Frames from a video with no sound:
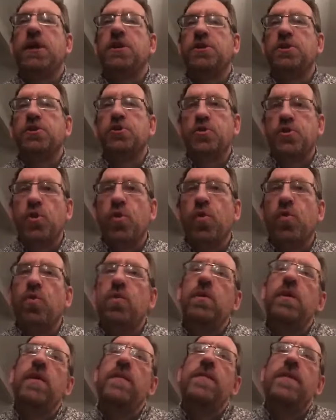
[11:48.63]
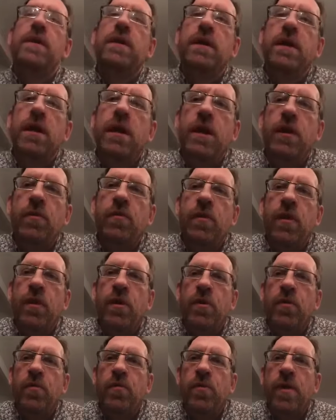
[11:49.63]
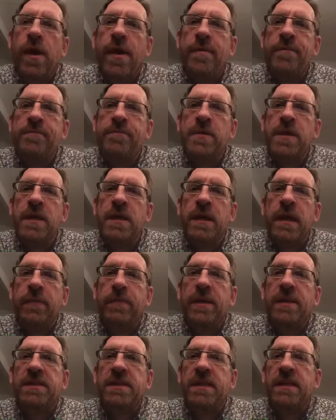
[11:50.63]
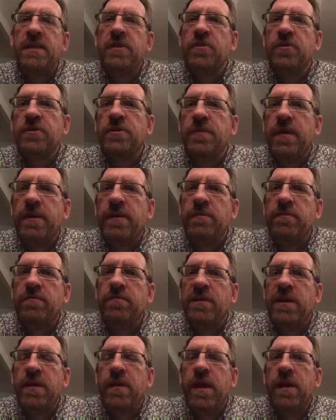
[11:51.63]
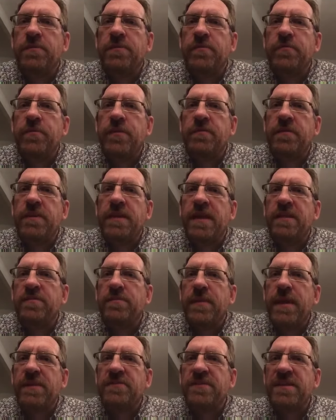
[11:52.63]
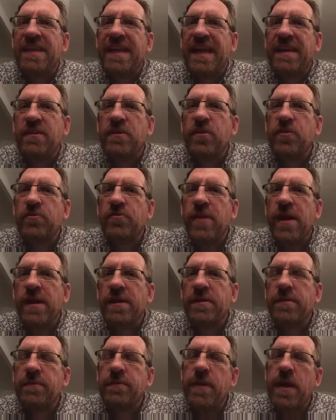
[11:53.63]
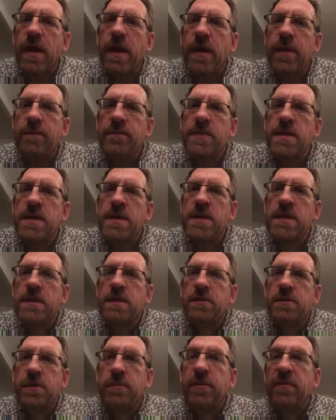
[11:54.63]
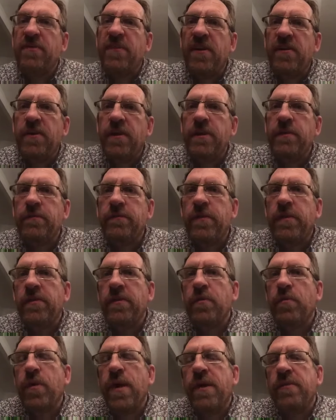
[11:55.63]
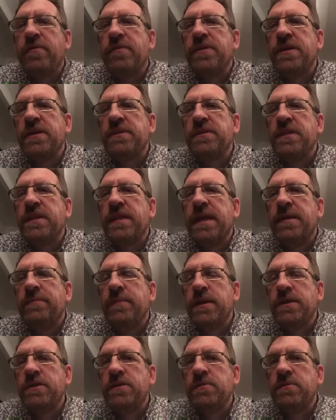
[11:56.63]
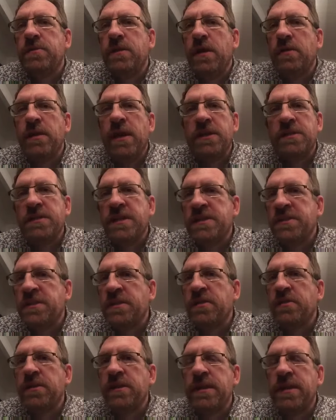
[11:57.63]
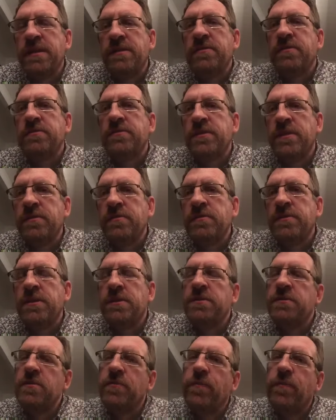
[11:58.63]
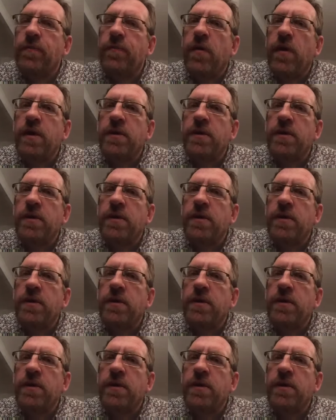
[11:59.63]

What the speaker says: school who it basically costs about, you know, up to £50,000 to get out of the contract. So be very, very aware of things like that. Get a solicitor to look at it, system advice.